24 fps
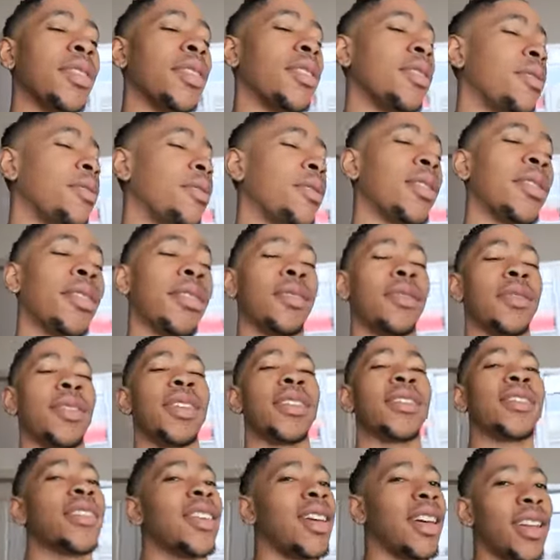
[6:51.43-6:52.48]
don't, don't.
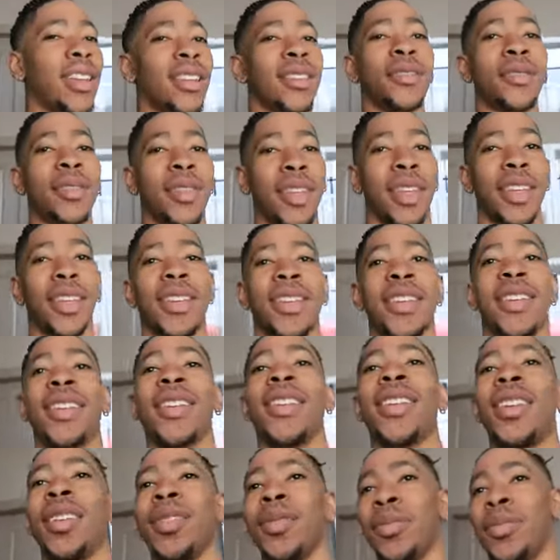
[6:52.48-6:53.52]
Let's not do that.
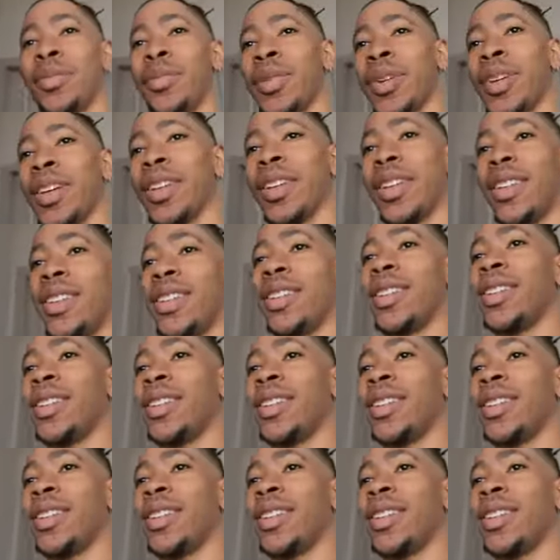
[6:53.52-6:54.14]
But